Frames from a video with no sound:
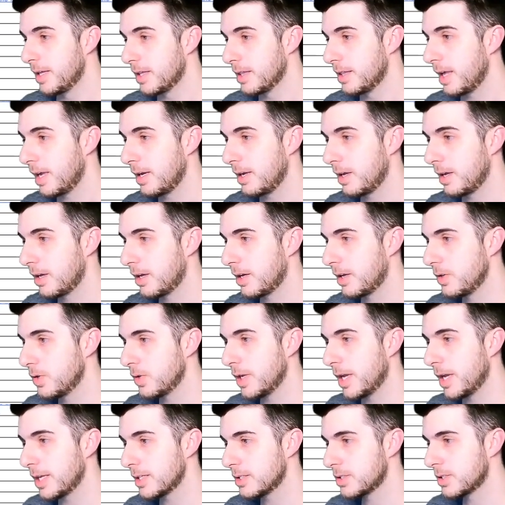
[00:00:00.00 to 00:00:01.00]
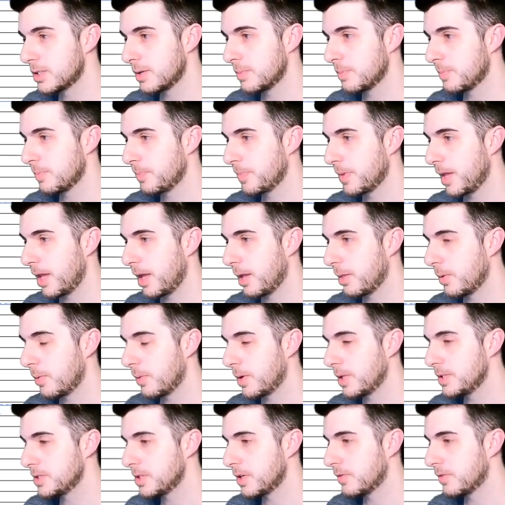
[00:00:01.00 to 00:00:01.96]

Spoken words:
Then you get some other ones.